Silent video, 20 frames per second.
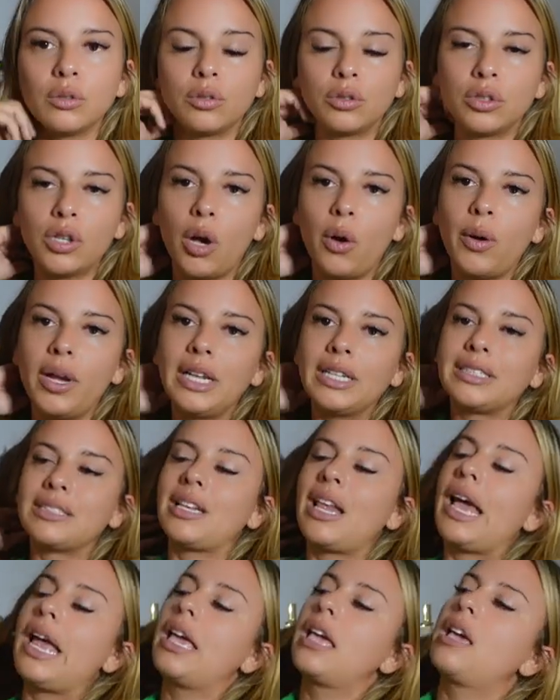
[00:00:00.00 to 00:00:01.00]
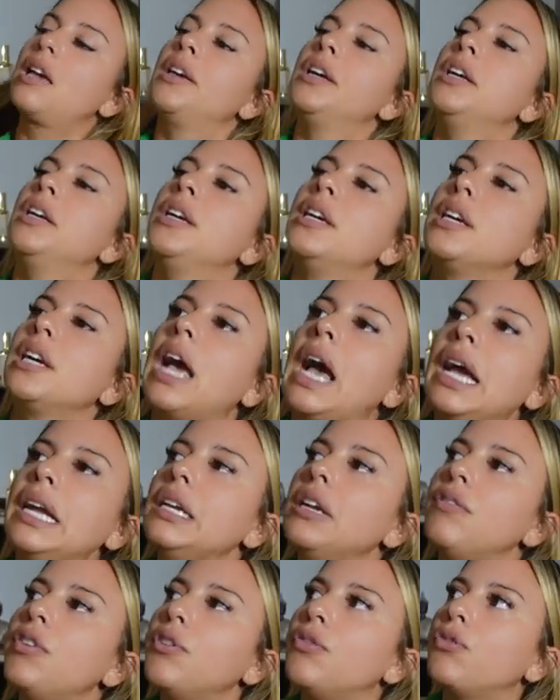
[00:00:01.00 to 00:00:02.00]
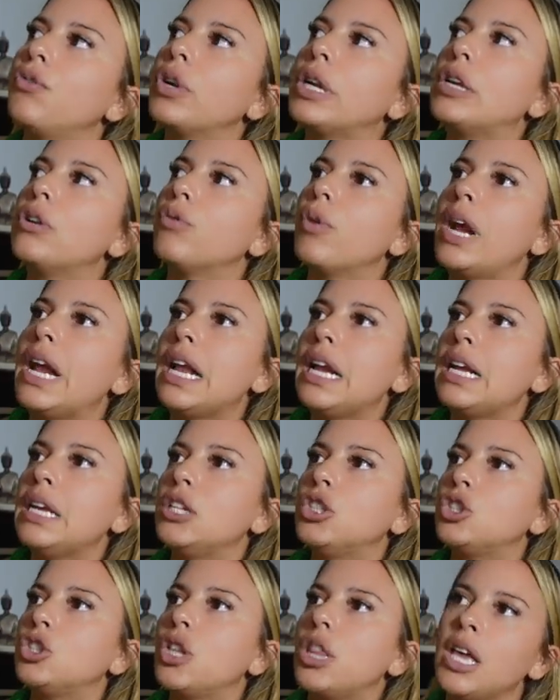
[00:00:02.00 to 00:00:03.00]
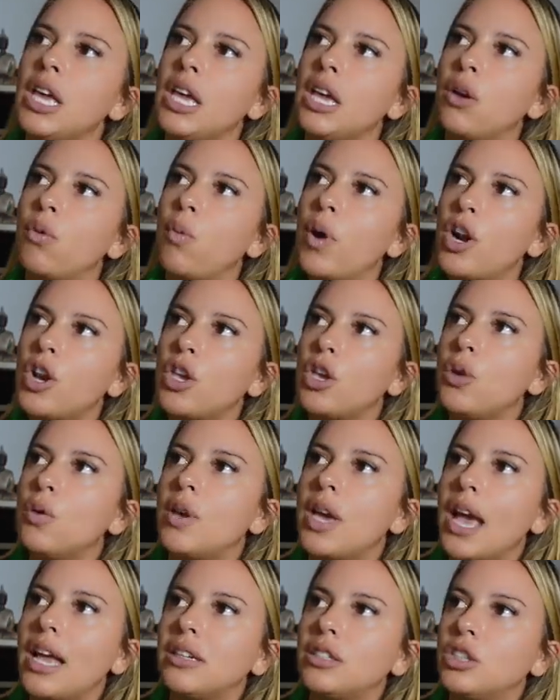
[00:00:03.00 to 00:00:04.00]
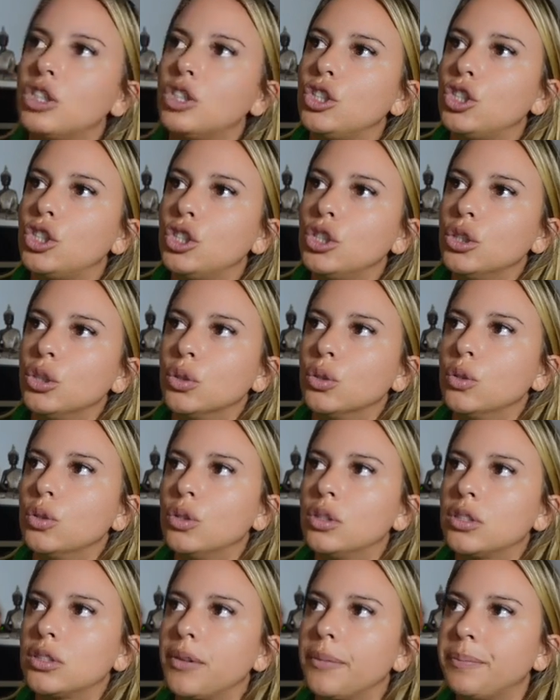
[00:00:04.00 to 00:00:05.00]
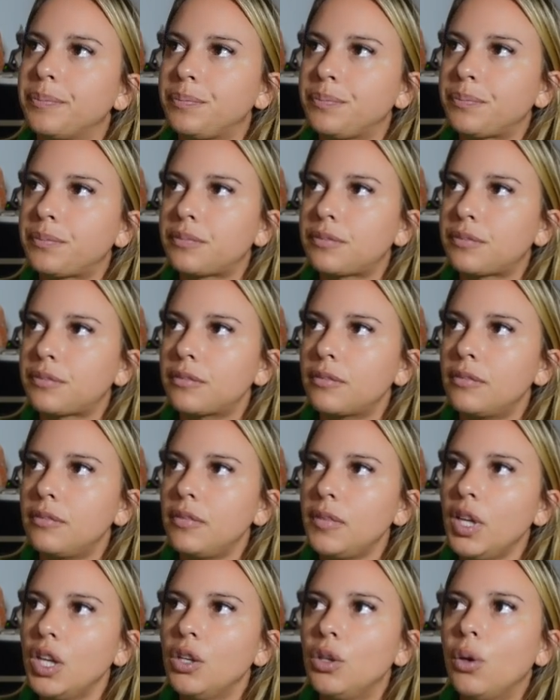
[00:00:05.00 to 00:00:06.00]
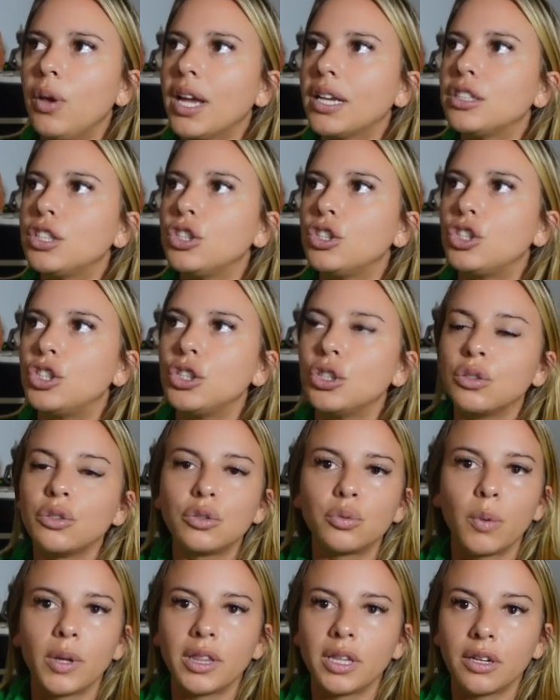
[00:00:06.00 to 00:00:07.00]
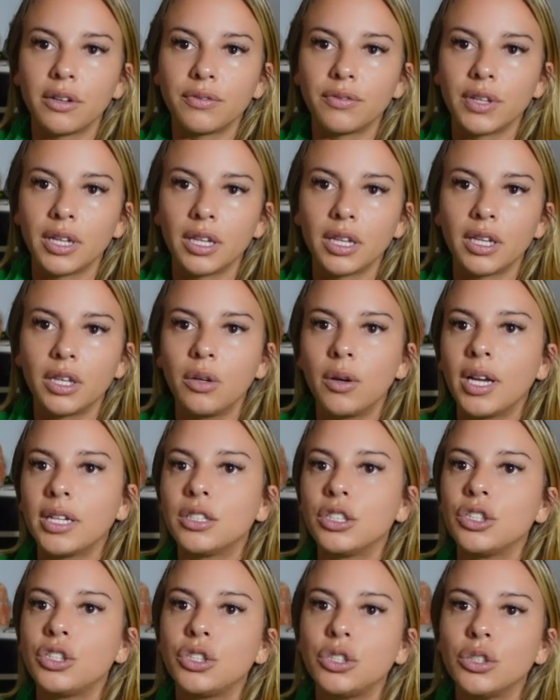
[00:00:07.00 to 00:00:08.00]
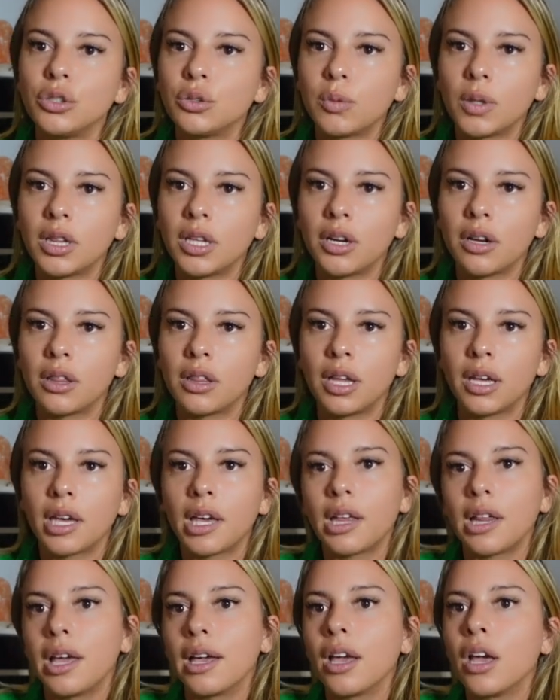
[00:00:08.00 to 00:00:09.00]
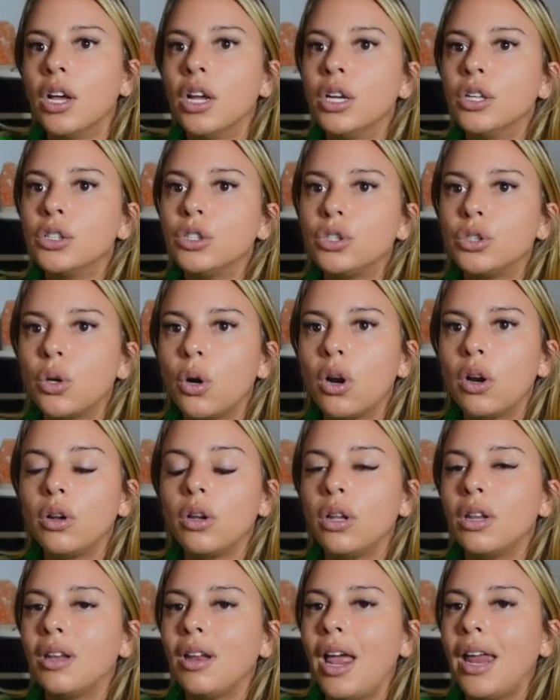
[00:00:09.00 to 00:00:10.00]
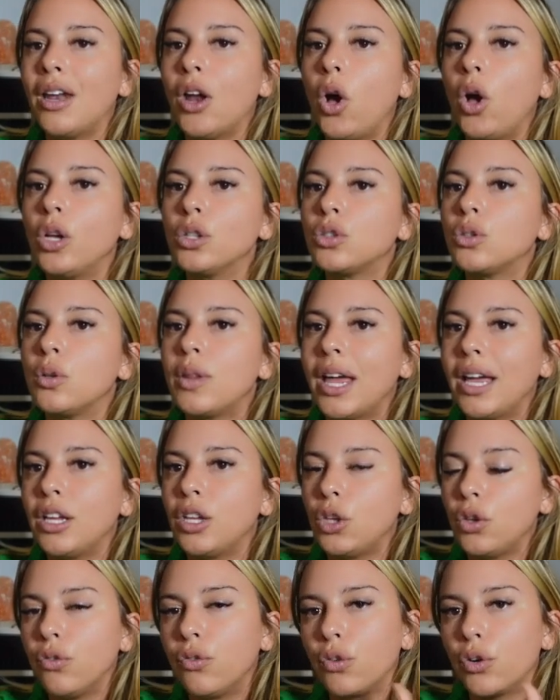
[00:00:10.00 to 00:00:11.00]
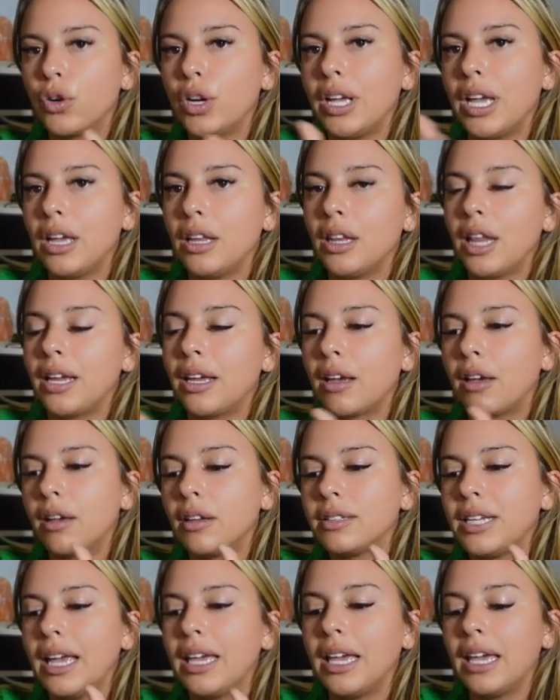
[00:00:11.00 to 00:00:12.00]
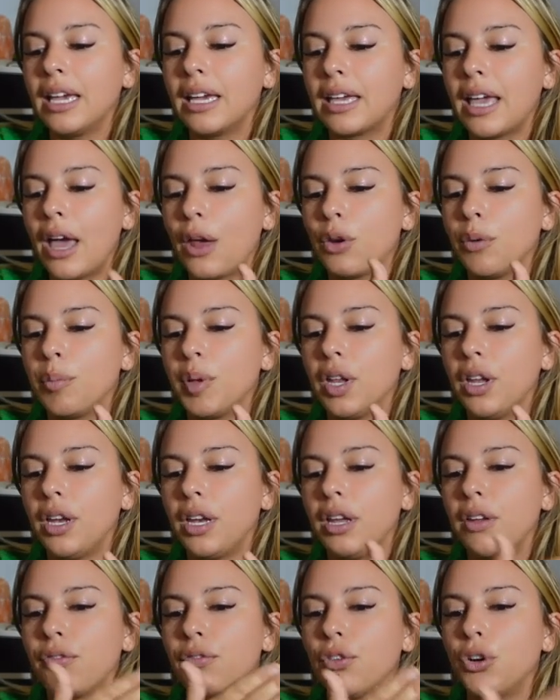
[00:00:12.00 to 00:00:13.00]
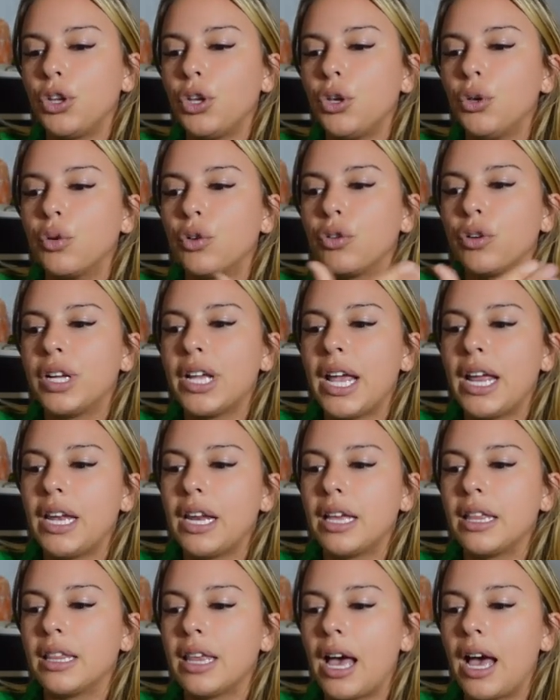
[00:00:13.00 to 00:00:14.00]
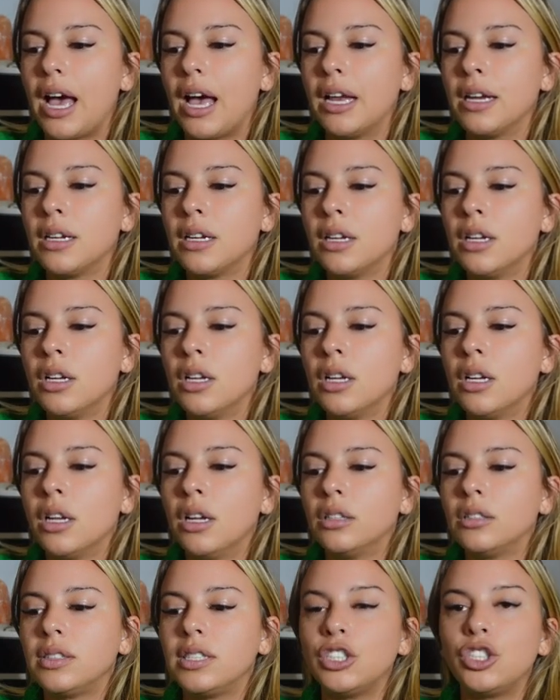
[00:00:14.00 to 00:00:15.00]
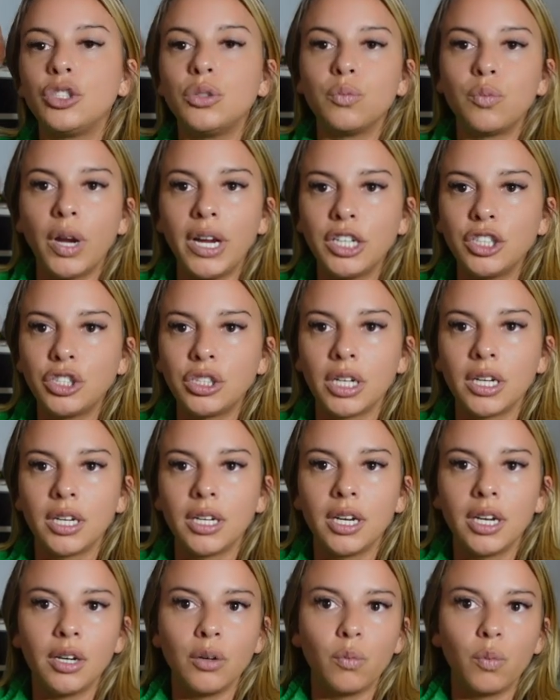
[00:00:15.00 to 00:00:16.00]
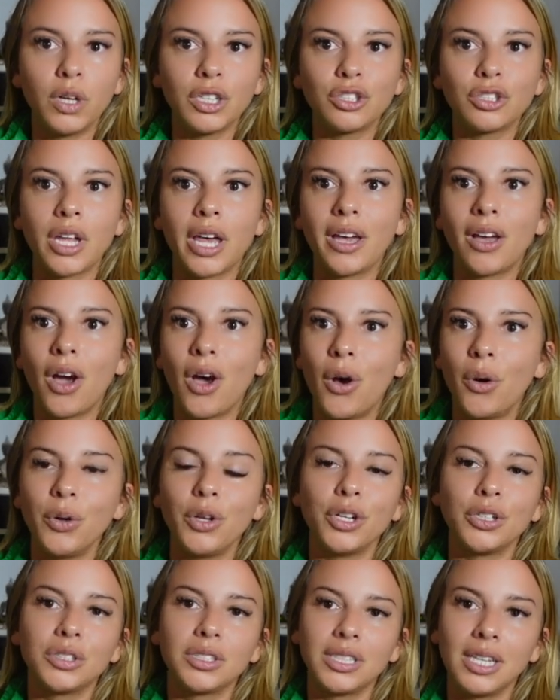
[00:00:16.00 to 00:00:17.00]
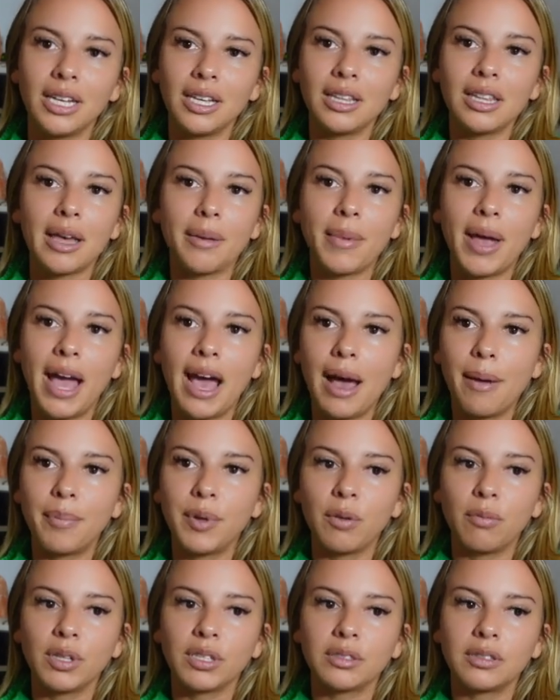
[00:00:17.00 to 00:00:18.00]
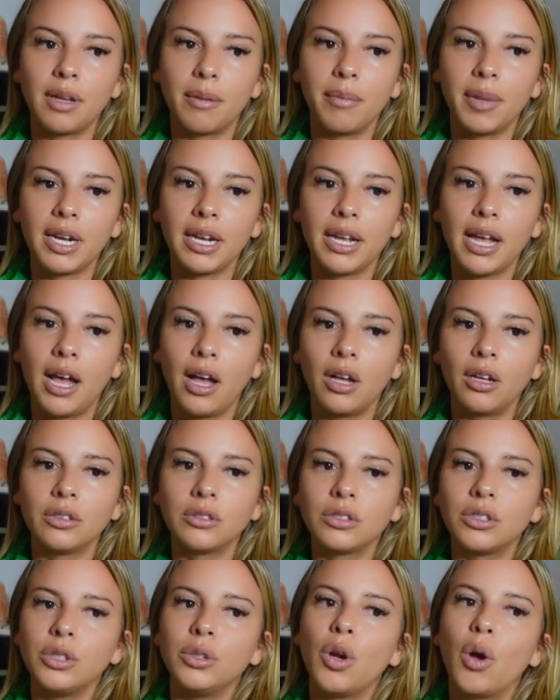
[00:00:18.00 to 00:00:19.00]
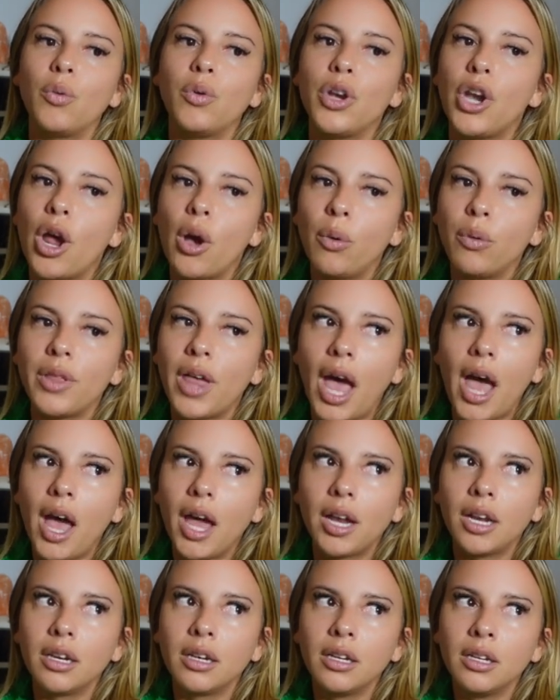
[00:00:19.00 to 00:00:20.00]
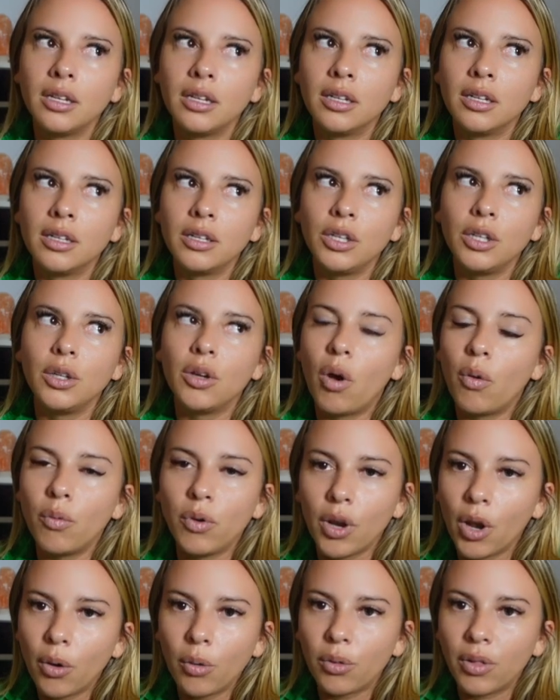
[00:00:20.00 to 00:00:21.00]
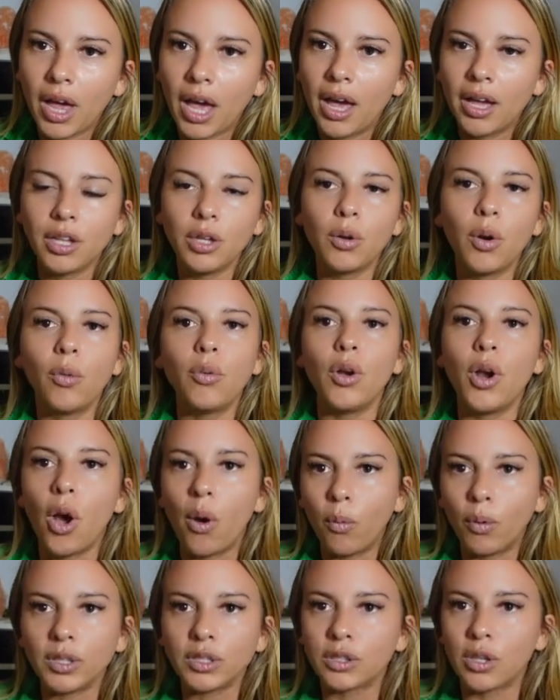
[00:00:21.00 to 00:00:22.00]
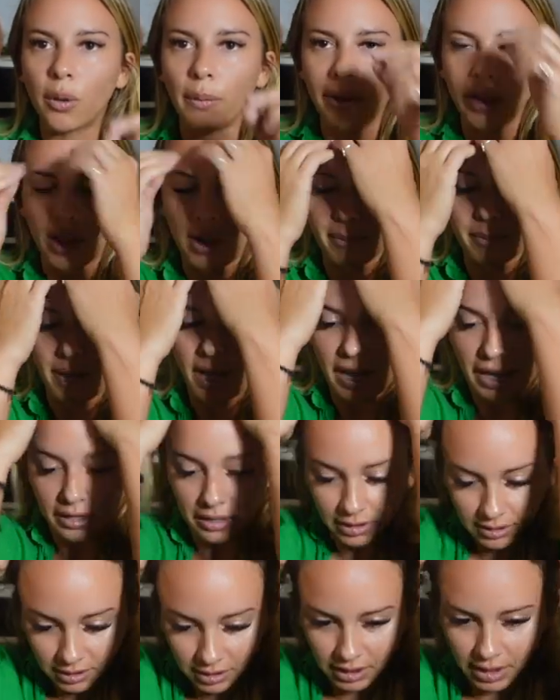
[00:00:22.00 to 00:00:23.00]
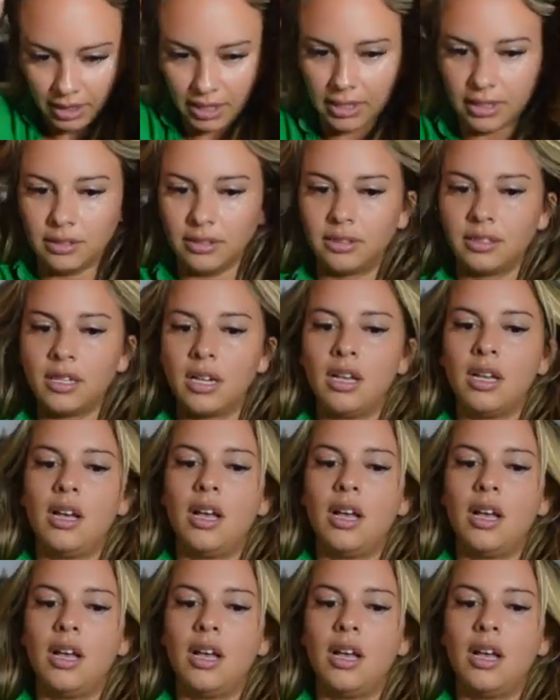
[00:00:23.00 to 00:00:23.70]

So it's like kind of a free range thing where you get to choose what they're feeling. You get to choose what they're thinking. Like, sure, and also that you've like taking accountability for you creating that situation in which like, oh, you're seeing them happy with somebody else. You don't know that. You don't know what's going on behind the scenes.